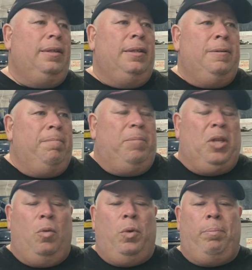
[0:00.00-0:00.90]

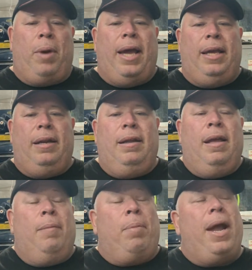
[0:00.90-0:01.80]
when
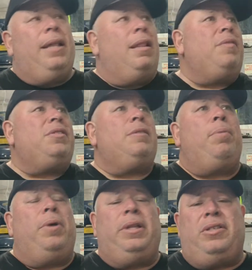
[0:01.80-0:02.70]
Brian loves
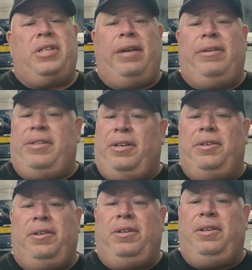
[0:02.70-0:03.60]
supporting the channel. He's a
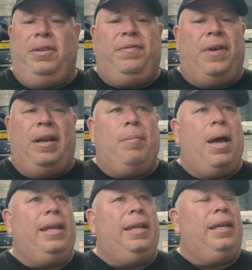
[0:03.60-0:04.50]
good friend of
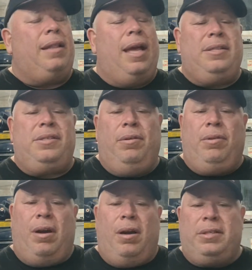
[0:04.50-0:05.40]
mine. He likes the old
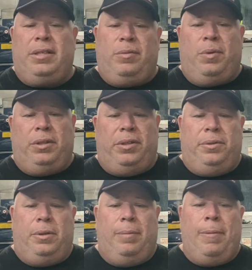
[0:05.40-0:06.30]
cars and he's willing to do
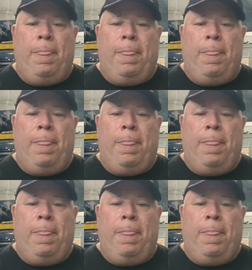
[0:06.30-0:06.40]
them.